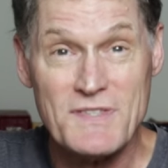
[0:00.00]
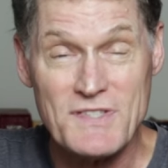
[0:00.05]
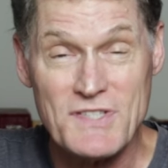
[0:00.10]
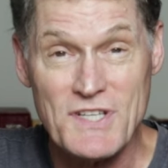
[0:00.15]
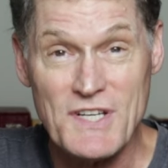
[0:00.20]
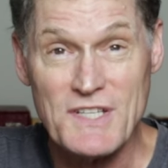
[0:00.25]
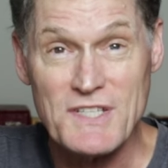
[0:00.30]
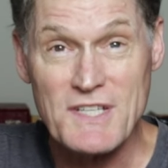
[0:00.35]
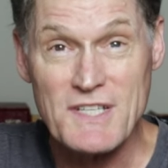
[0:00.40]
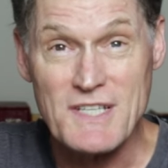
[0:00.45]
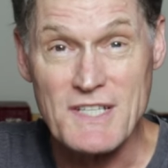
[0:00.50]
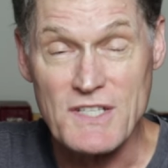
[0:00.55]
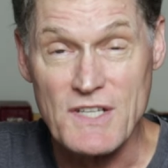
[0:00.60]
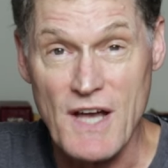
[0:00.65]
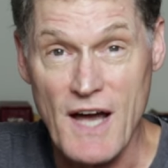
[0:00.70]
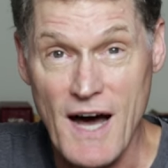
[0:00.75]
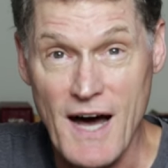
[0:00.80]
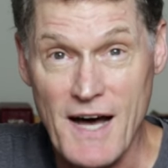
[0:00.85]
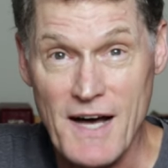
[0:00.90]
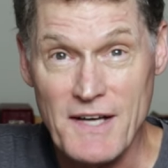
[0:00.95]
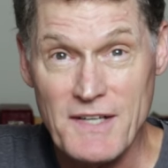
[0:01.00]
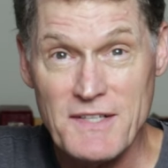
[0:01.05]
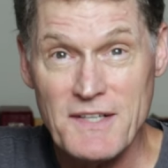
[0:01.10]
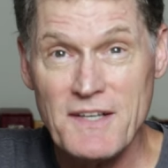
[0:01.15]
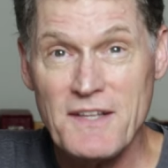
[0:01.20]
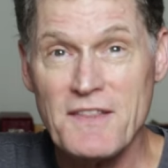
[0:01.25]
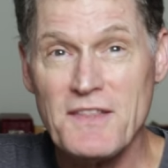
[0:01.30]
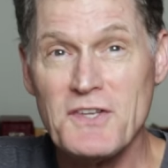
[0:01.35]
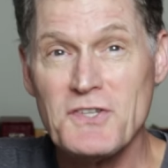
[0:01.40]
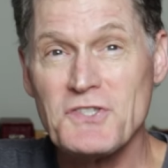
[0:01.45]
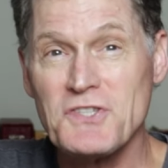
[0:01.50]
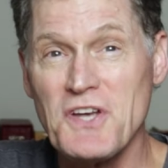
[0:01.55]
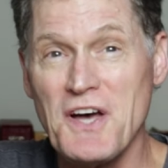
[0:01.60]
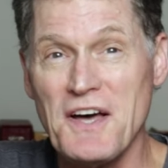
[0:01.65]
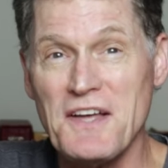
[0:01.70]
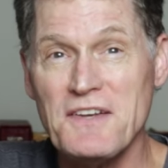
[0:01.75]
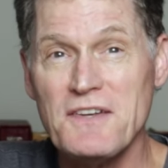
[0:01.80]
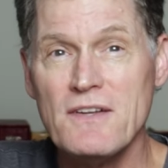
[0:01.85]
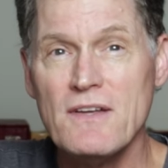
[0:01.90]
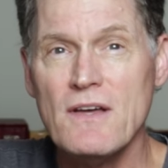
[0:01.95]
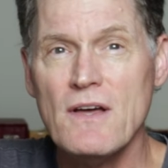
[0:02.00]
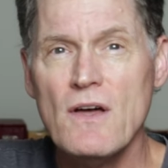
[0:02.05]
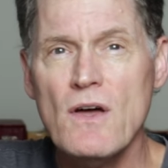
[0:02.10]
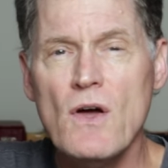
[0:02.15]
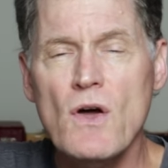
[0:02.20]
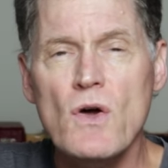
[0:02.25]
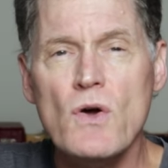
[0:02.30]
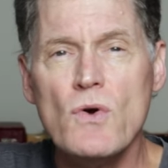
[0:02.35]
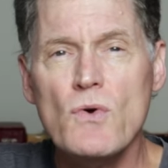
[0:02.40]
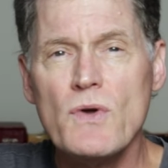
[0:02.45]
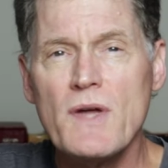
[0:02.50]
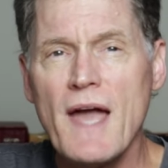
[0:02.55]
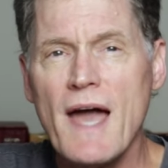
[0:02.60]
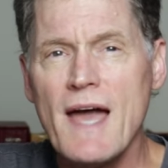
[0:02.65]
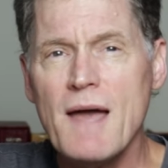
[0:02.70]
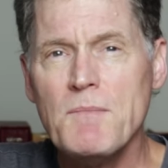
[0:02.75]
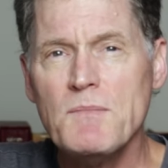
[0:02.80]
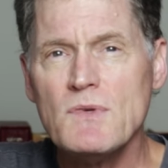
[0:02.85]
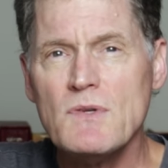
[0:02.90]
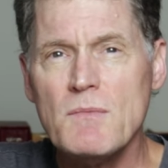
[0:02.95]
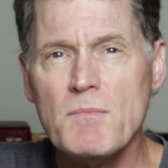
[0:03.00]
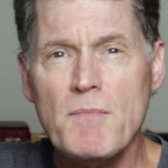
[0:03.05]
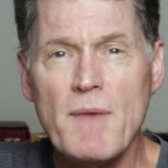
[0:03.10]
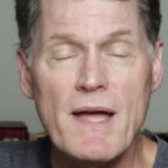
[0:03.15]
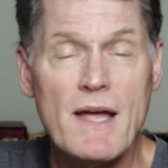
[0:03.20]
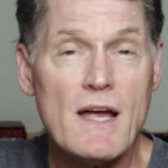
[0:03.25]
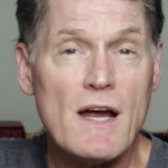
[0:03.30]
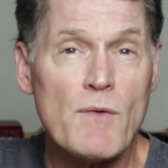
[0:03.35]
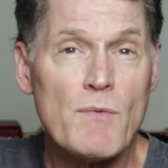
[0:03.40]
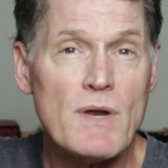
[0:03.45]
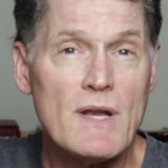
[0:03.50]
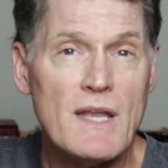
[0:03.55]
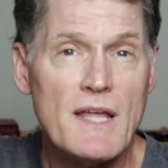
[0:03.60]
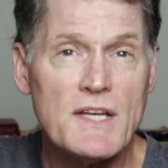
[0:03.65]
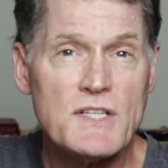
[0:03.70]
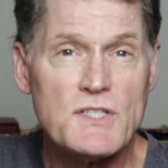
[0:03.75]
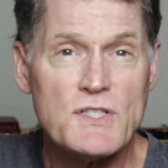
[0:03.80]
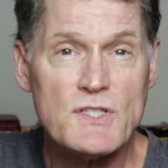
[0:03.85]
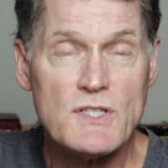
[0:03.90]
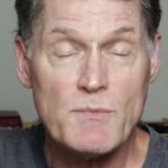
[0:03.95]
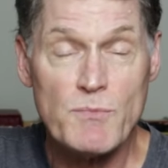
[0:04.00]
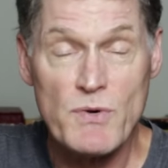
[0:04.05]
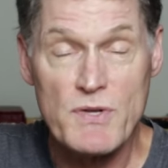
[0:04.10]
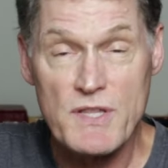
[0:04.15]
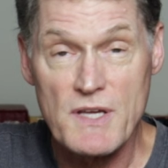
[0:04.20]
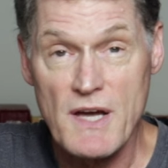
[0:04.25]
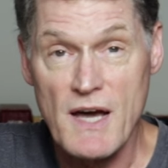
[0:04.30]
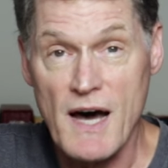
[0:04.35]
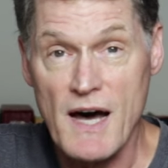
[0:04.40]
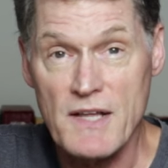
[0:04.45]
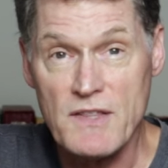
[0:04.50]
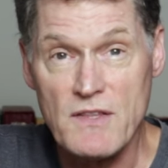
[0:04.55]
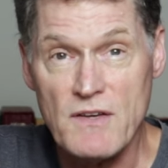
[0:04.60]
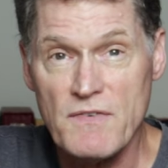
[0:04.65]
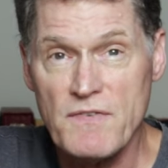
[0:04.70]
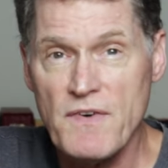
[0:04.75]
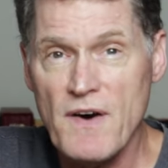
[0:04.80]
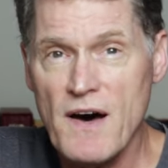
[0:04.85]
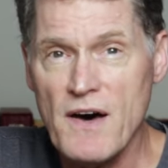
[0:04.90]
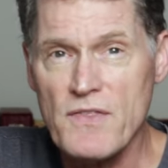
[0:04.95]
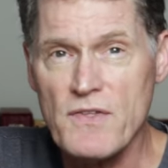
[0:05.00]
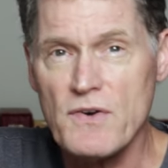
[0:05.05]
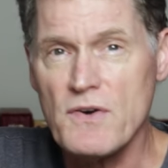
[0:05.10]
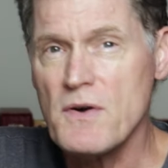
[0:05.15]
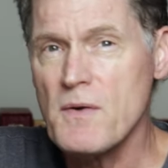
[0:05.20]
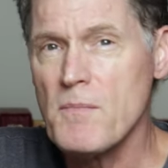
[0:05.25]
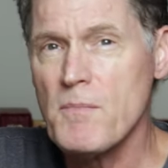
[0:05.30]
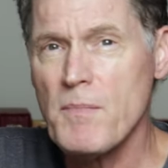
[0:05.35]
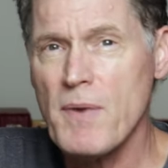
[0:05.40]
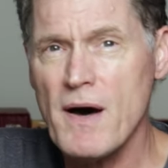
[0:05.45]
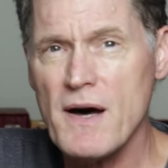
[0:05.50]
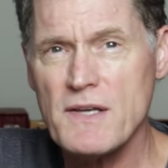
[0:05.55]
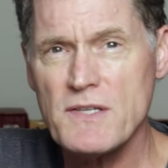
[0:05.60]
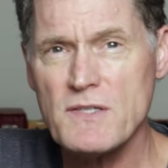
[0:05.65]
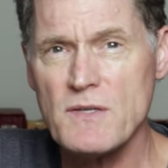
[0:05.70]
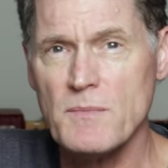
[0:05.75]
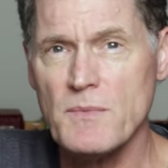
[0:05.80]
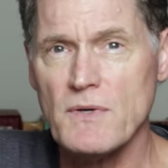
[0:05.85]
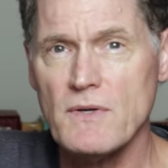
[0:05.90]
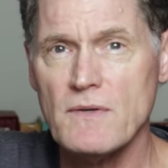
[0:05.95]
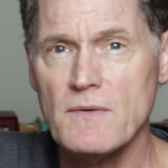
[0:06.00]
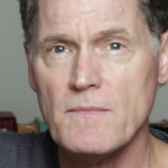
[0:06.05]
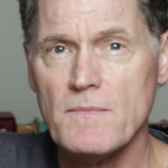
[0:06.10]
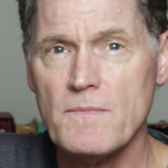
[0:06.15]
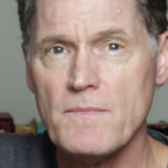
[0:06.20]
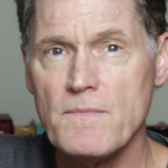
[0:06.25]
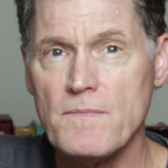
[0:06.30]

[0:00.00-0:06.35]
Jesus is God the Son, who came to make a relationship with God the Father possible.